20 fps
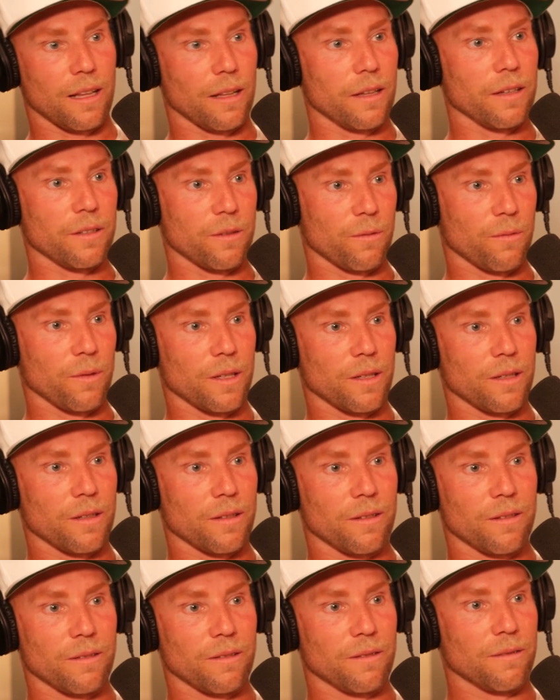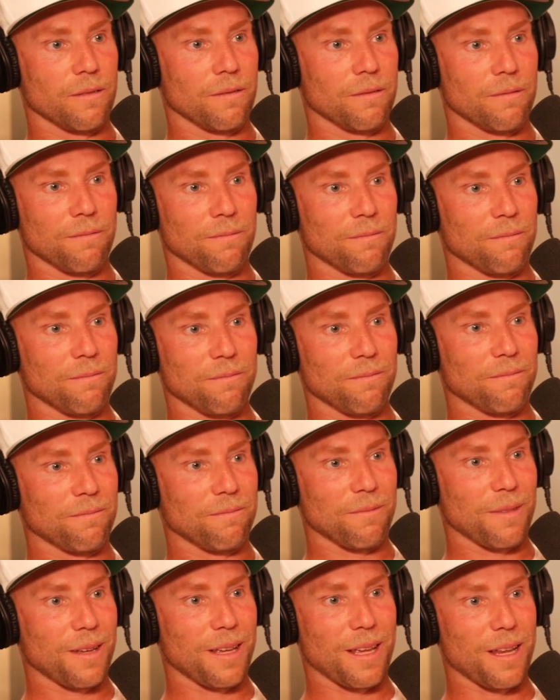I like to win.
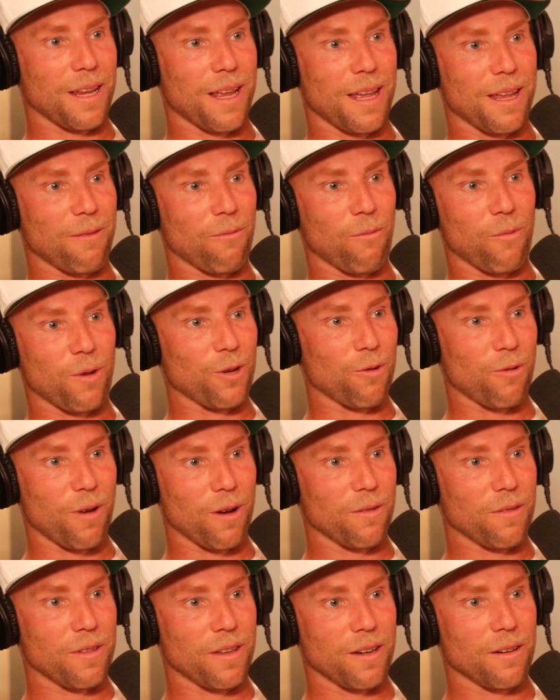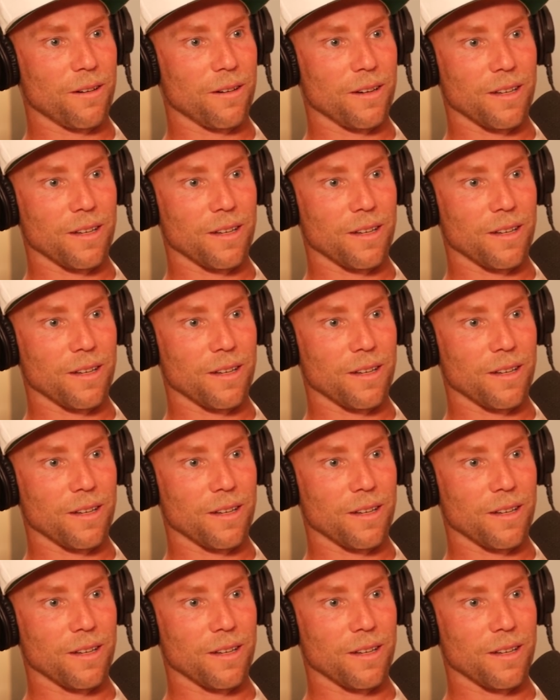And when you're out there,